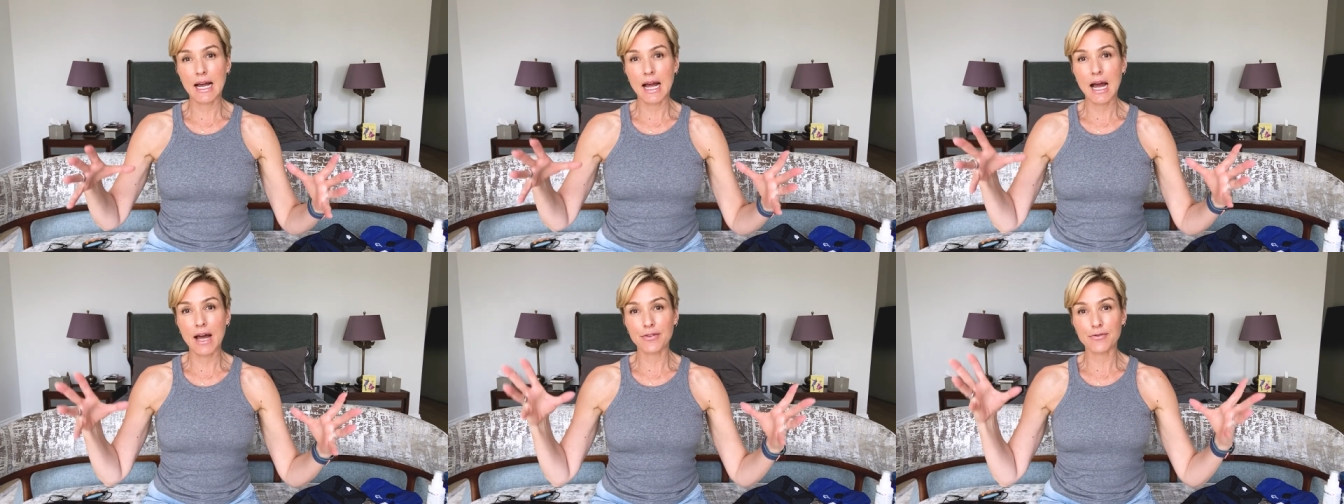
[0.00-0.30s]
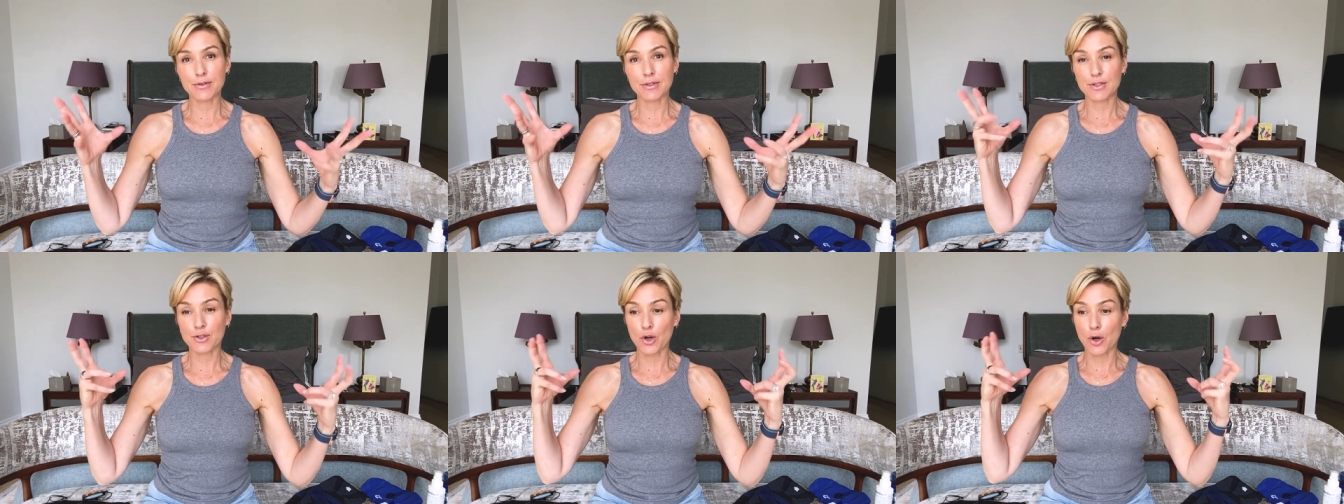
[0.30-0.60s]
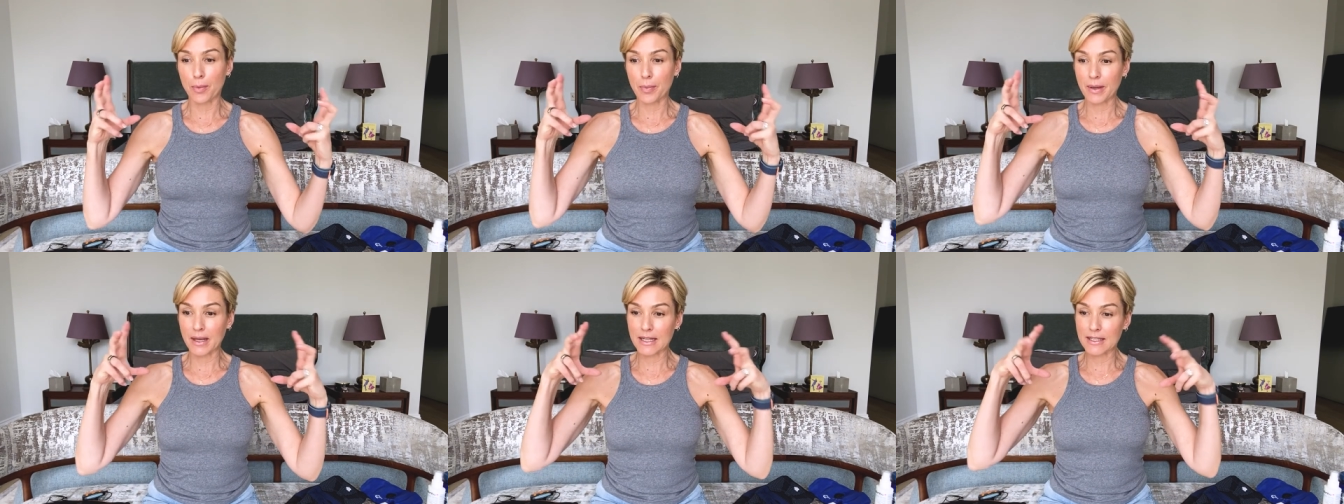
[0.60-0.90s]

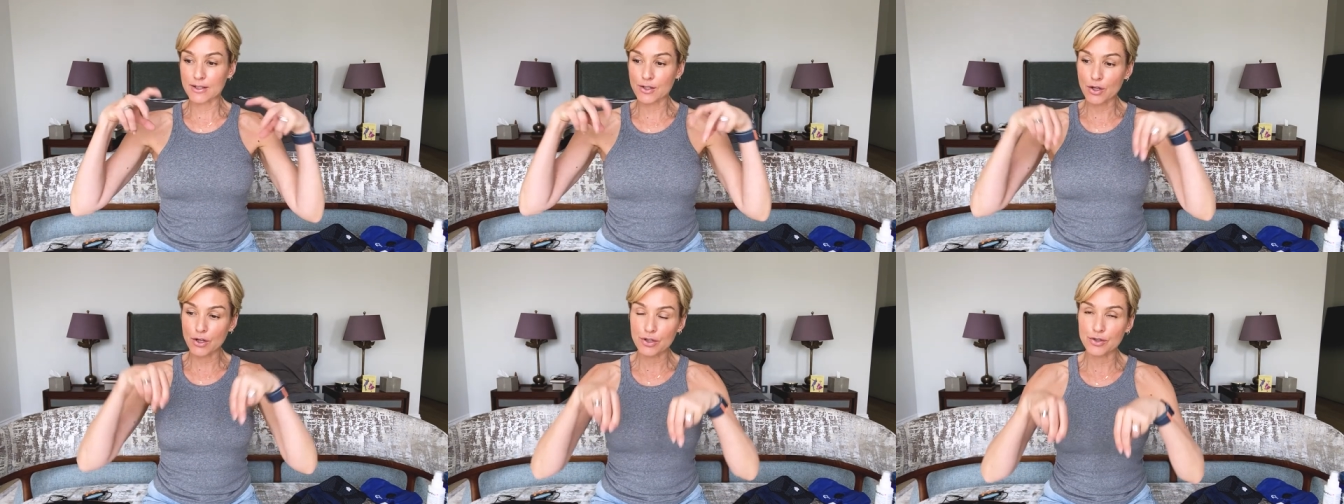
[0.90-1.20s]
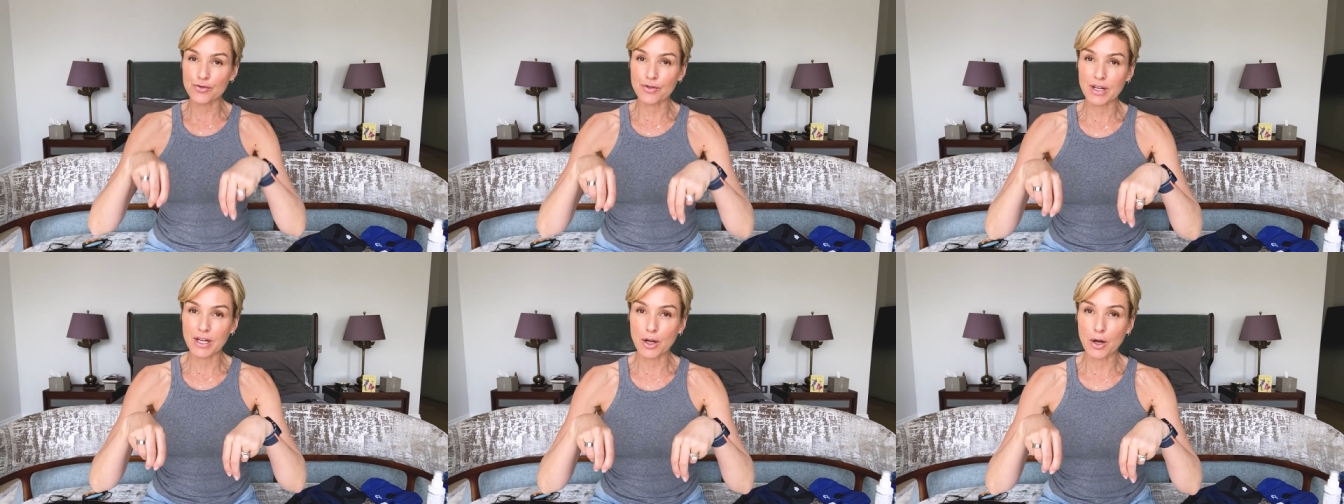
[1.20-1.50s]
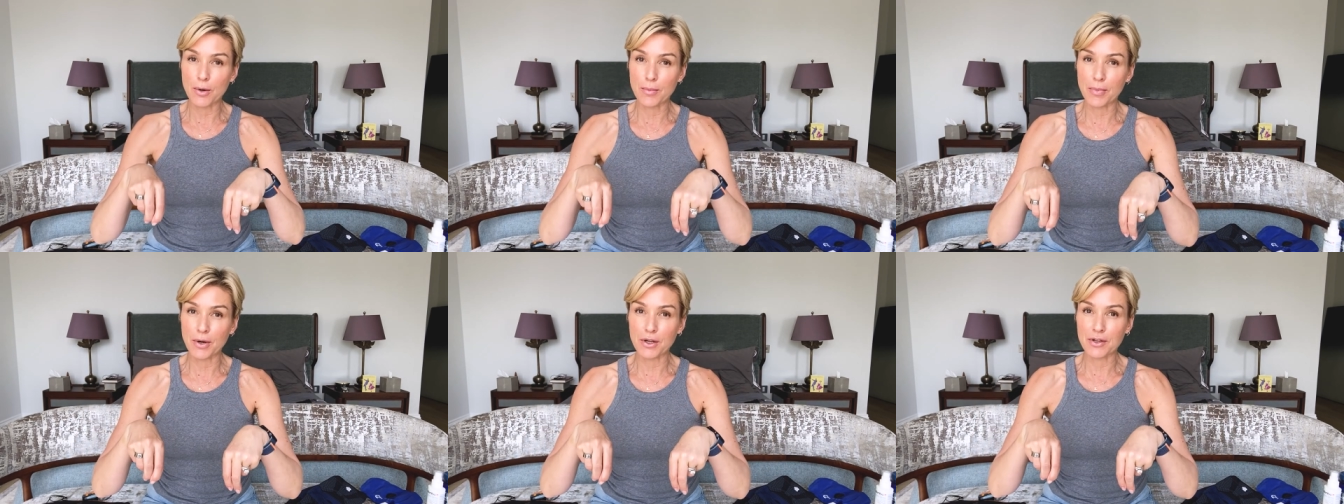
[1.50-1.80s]
arthroscopic surgery
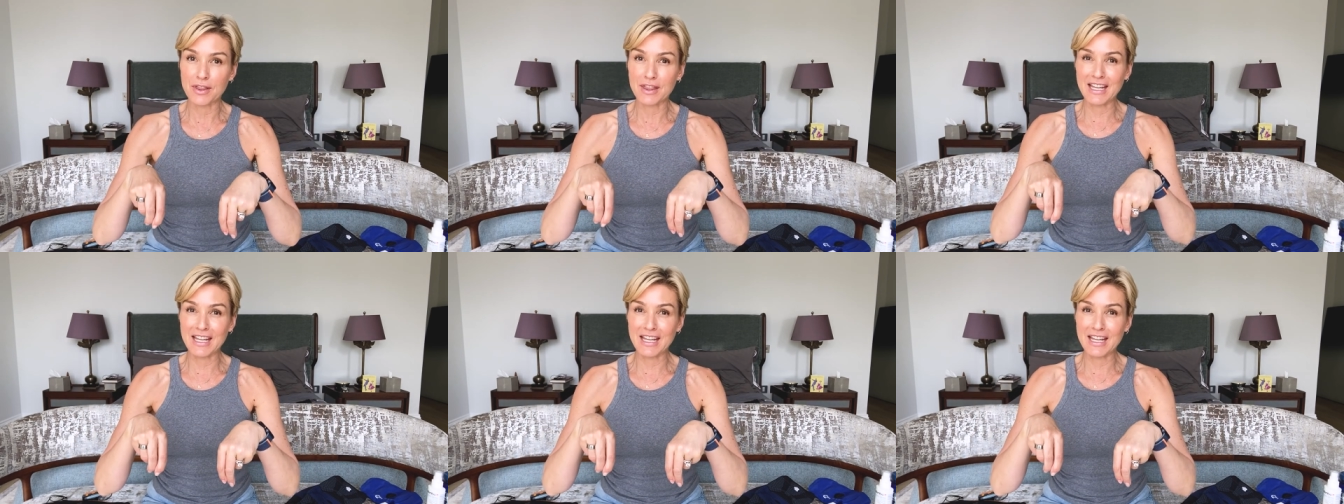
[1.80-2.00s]
on both